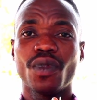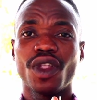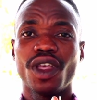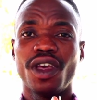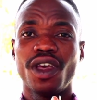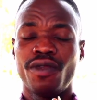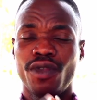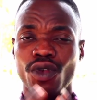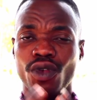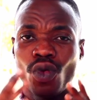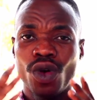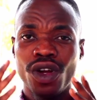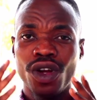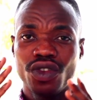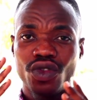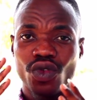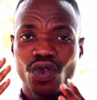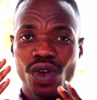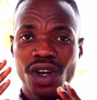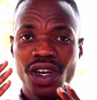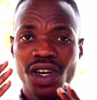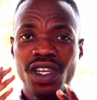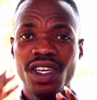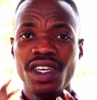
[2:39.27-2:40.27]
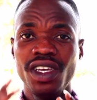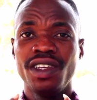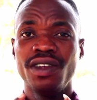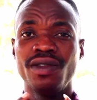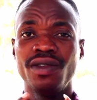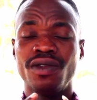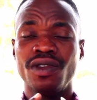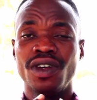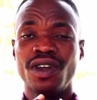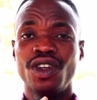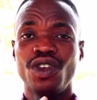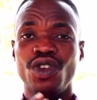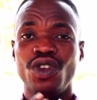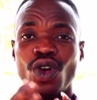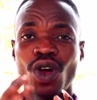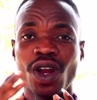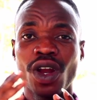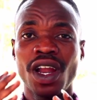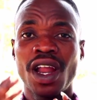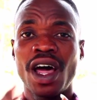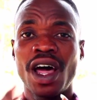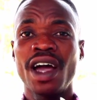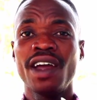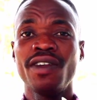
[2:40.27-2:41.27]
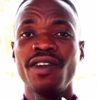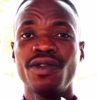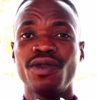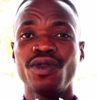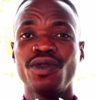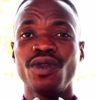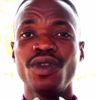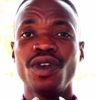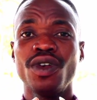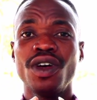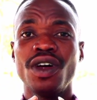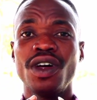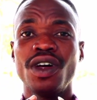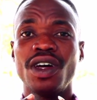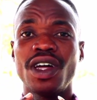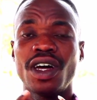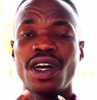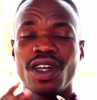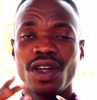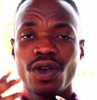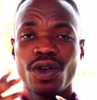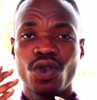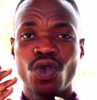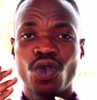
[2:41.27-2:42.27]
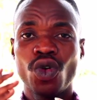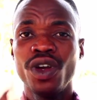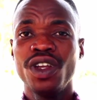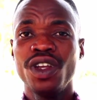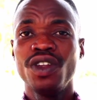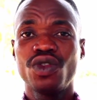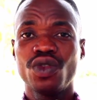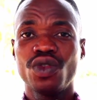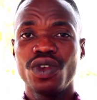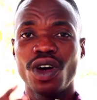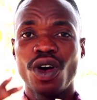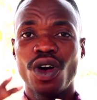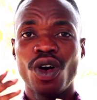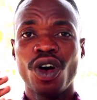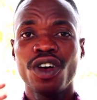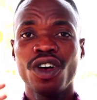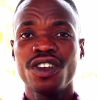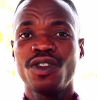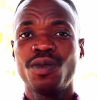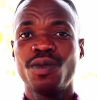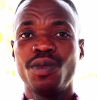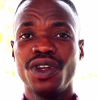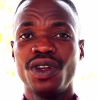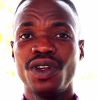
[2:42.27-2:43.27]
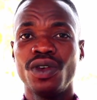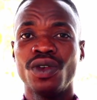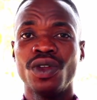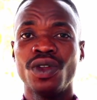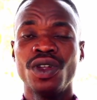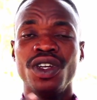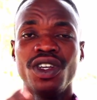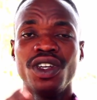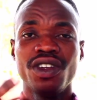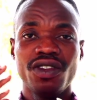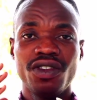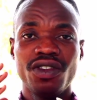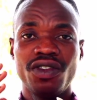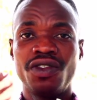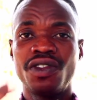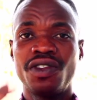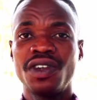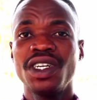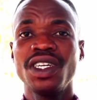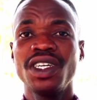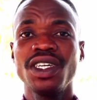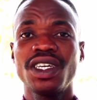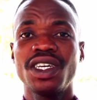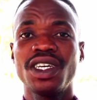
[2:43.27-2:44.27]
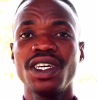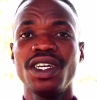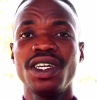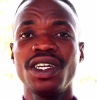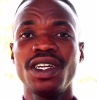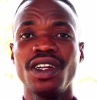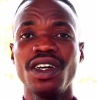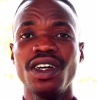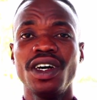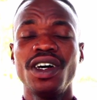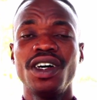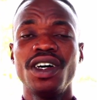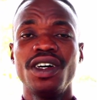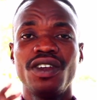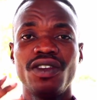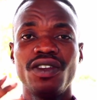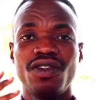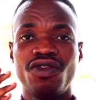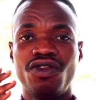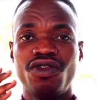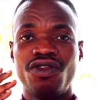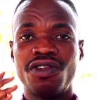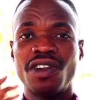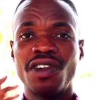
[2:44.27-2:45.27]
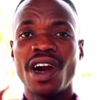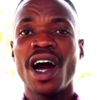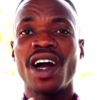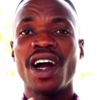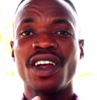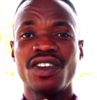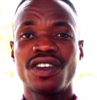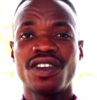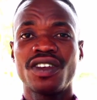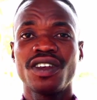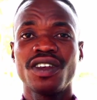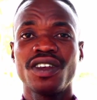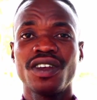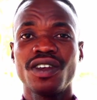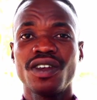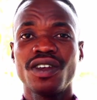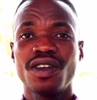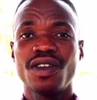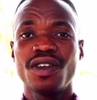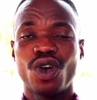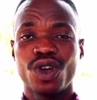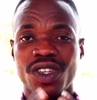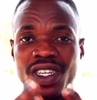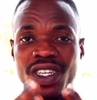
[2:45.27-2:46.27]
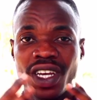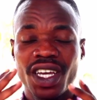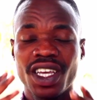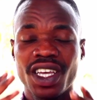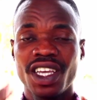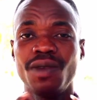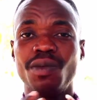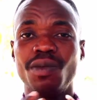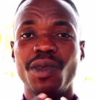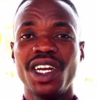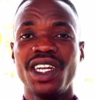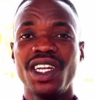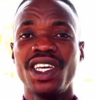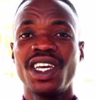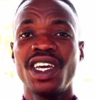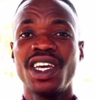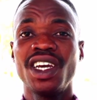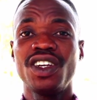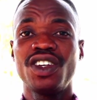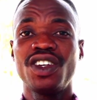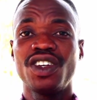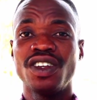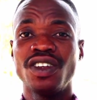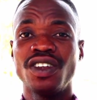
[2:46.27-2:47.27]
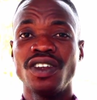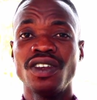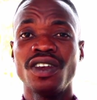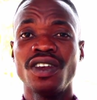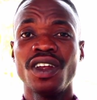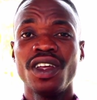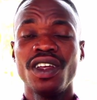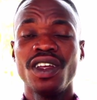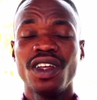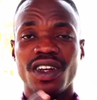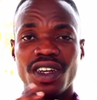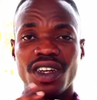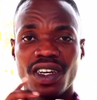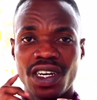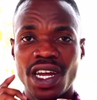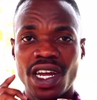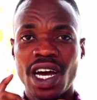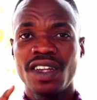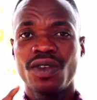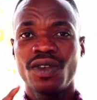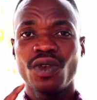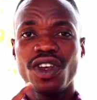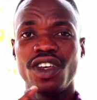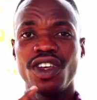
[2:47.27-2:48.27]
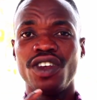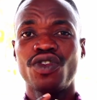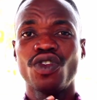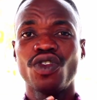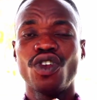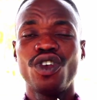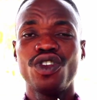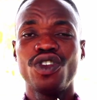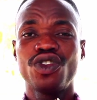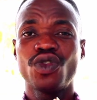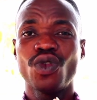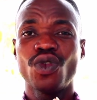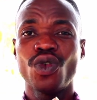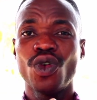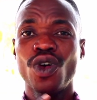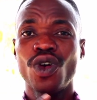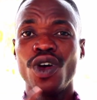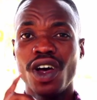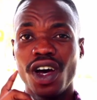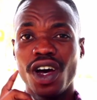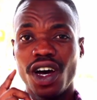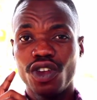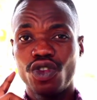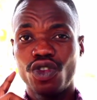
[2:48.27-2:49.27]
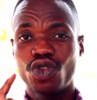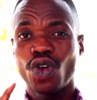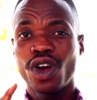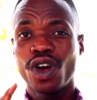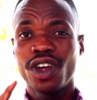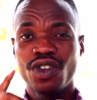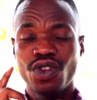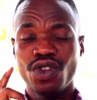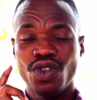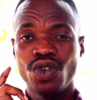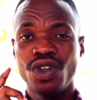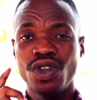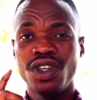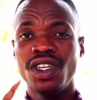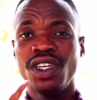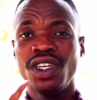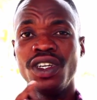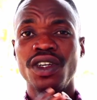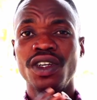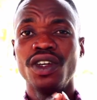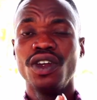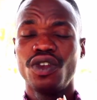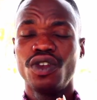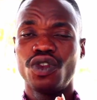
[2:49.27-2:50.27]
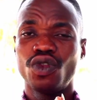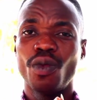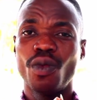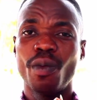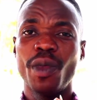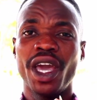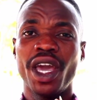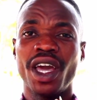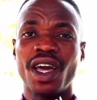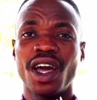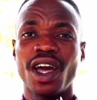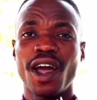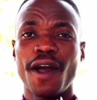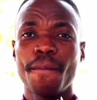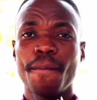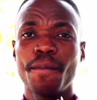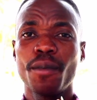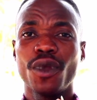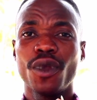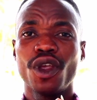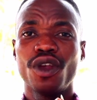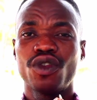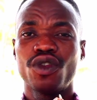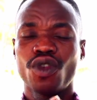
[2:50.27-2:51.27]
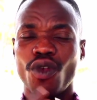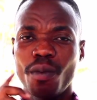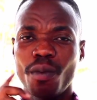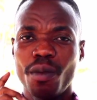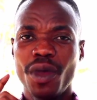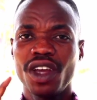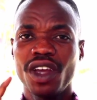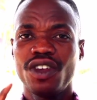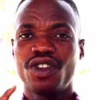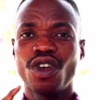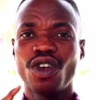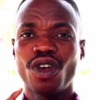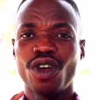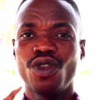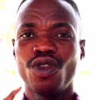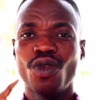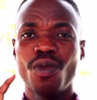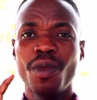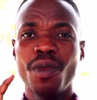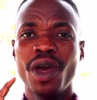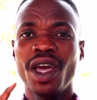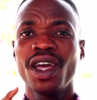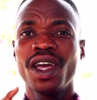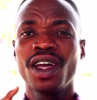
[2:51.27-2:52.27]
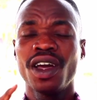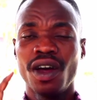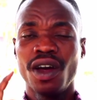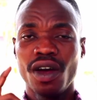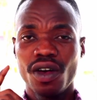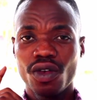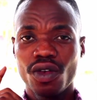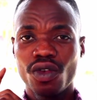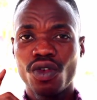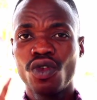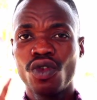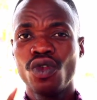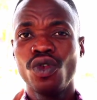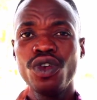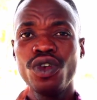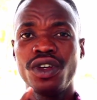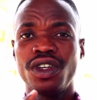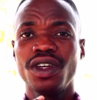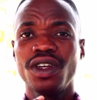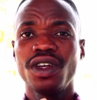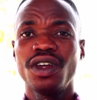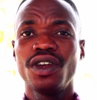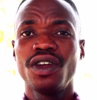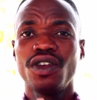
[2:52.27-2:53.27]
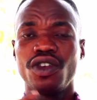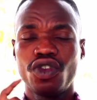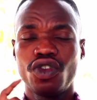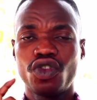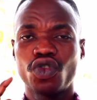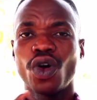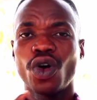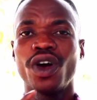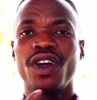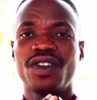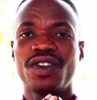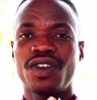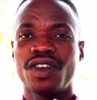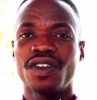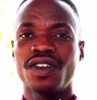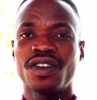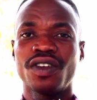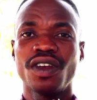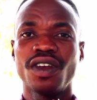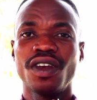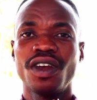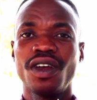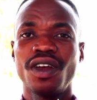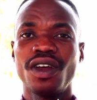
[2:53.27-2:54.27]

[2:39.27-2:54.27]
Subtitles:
If you want to live your life going to the hospital, drinking drugs, or taking medication, that is also a choice you need to make. So make sure you make good choices